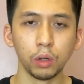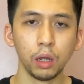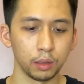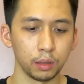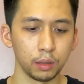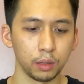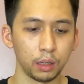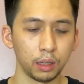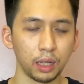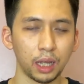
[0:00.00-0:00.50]

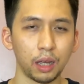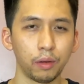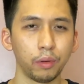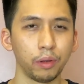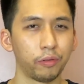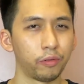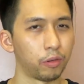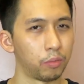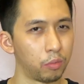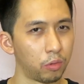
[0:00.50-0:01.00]
allowing for
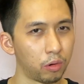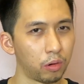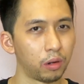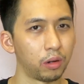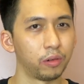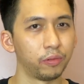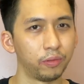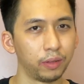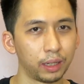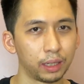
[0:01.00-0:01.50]
more
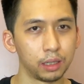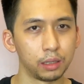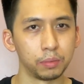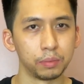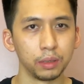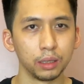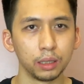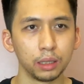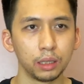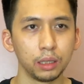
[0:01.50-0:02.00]

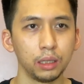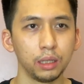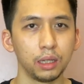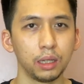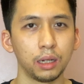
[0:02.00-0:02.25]
flexibility and